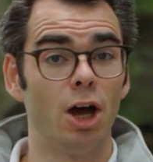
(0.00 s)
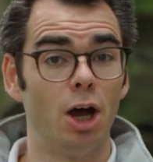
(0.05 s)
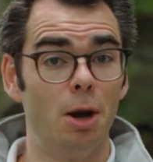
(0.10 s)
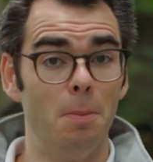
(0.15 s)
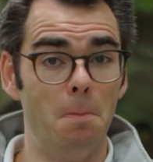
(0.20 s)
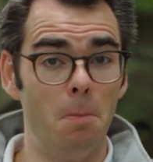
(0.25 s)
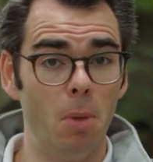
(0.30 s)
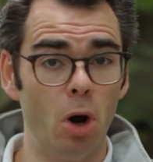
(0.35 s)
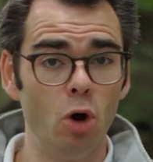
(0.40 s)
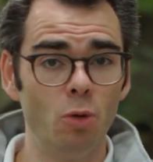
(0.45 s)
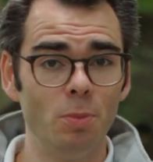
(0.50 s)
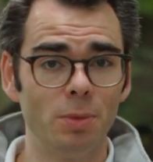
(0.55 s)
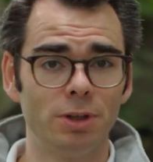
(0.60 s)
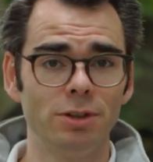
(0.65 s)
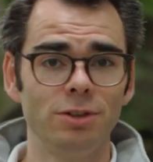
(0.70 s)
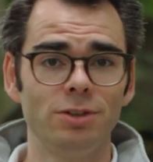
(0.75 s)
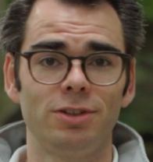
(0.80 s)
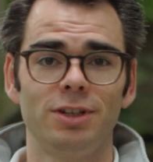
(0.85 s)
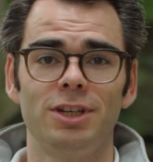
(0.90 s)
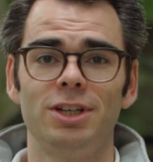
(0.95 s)
A
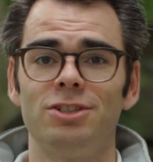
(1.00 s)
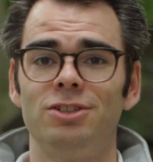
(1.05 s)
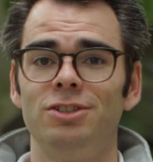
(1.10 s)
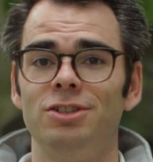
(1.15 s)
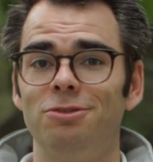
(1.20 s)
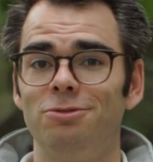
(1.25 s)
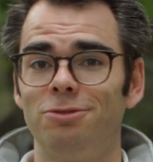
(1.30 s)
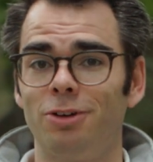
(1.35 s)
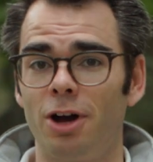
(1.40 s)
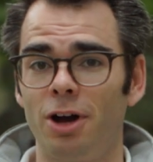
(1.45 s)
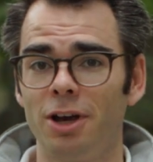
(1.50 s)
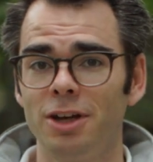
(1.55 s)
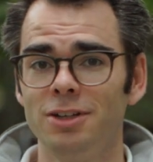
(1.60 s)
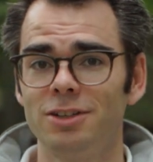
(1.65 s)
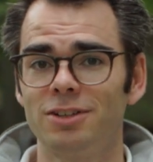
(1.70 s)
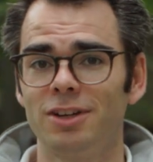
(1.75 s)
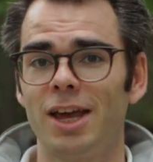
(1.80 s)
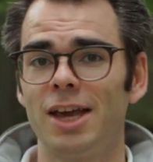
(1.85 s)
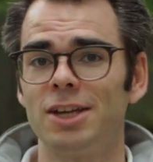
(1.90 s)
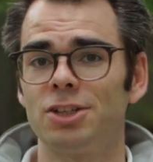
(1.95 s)
moment is
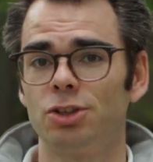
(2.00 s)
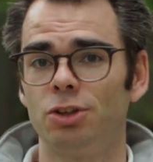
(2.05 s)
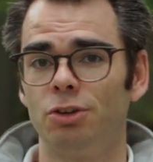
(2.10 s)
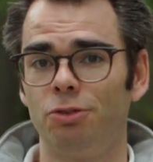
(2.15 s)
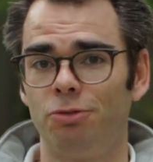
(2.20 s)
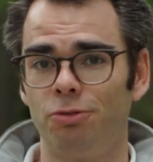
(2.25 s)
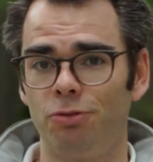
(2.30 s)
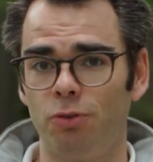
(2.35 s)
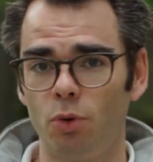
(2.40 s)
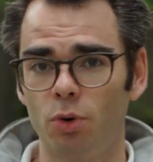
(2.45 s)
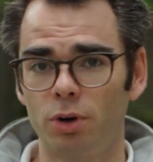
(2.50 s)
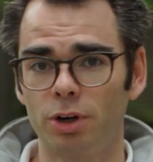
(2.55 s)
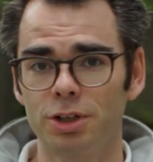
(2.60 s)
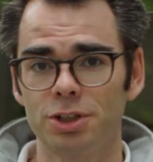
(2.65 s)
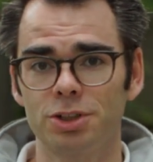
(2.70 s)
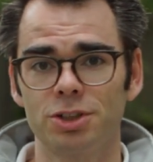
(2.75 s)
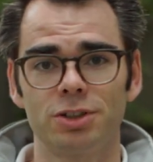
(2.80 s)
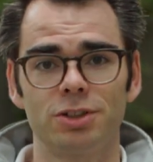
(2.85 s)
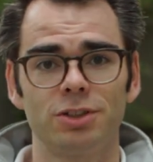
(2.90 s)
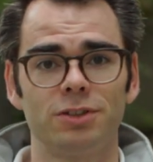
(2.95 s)
defined as a
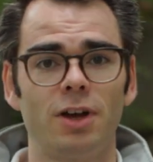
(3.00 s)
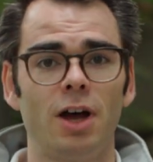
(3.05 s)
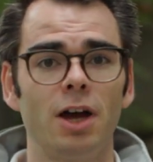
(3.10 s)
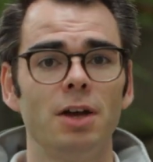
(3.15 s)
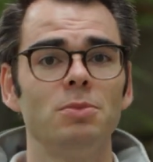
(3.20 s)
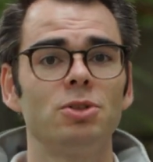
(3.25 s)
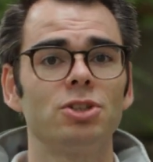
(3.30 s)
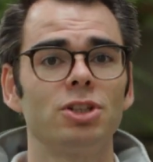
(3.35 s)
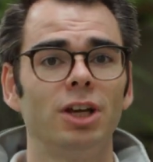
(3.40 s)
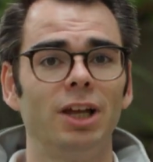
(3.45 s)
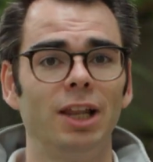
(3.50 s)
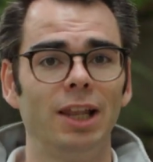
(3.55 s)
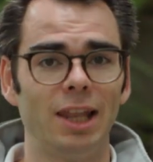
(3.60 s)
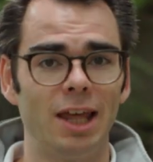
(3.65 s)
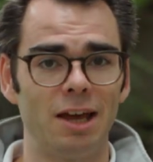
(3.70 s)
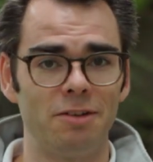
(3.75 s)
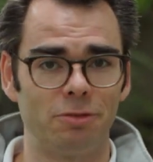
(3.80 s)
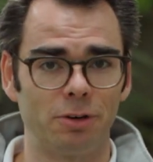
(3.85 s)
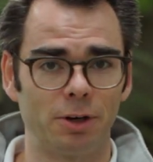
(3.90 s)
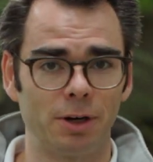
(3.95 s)
force times a
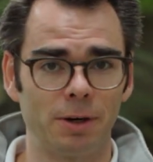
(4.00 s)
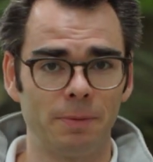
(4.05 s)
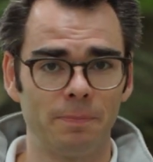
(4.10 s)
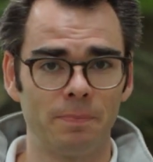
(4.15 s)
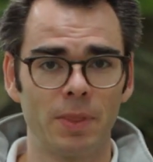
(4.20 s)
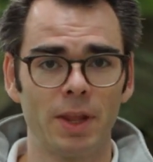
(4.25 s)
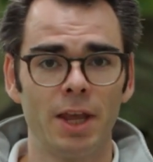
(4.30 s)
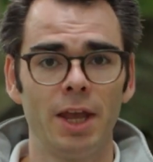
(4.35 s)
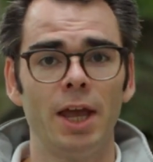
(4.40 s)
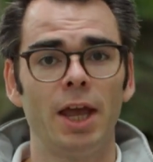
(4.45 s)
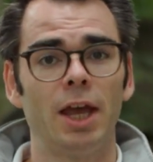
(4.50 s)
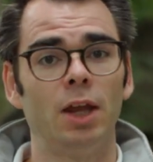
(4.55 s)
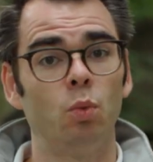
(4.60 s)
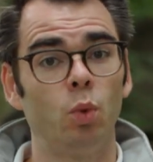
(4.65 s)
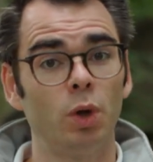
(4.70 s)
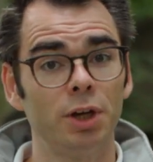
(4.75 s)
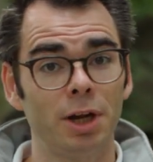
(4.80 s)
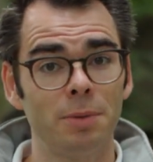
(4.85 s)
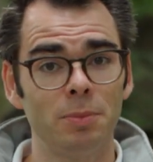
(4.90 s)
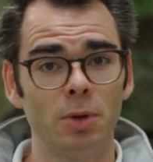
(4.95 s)
lever. And
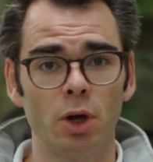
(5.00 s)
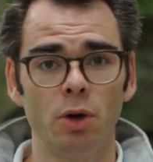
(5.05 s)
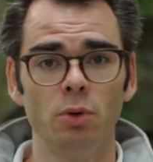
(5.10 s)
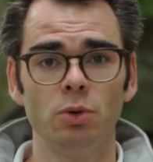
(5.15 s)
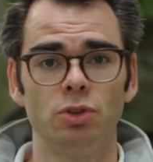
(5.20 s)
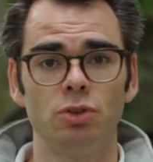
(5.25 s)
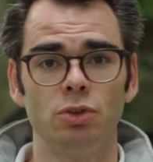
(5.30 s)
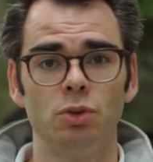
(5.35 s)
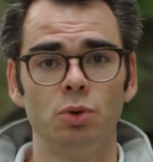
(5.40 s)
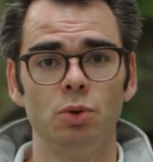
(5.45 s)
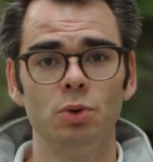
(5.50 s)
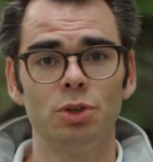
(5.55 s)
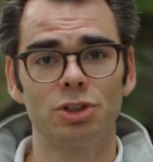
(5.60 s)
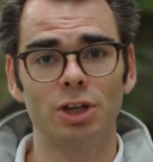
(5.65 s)
what I'm going to do